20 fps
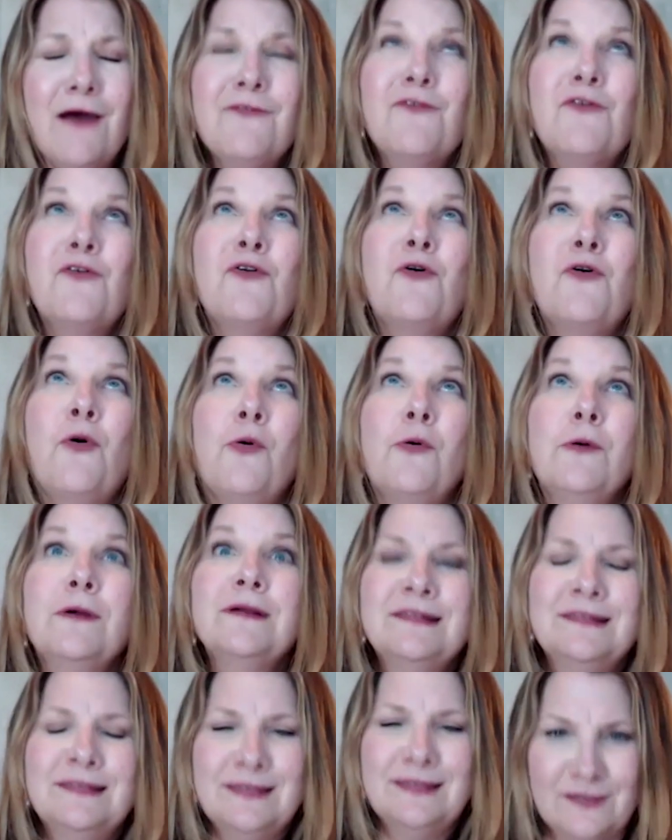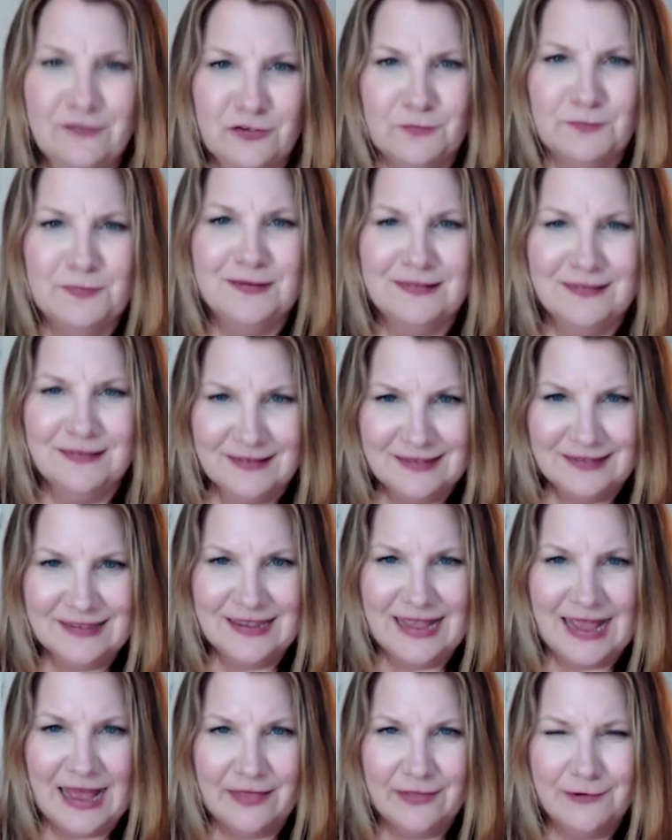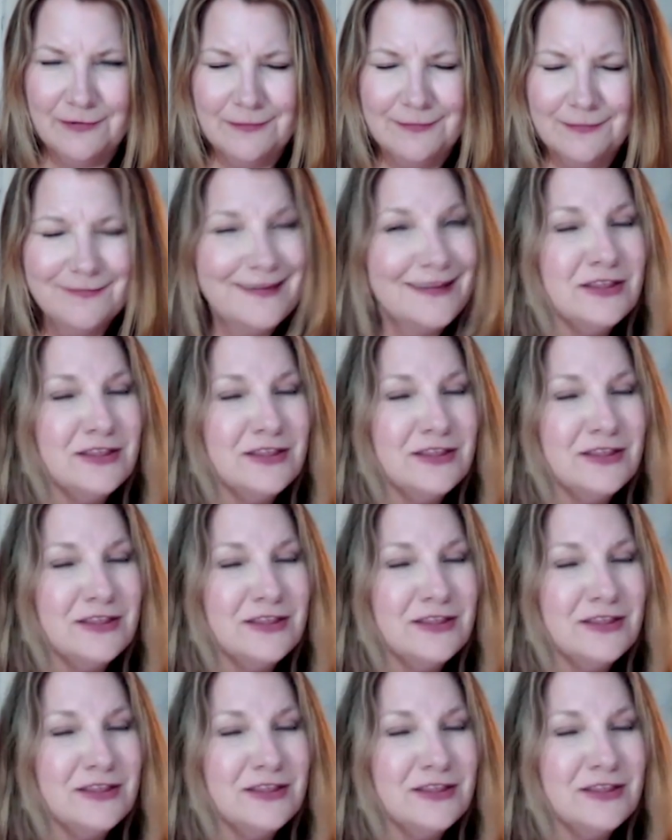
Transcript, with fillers: of course they do business together.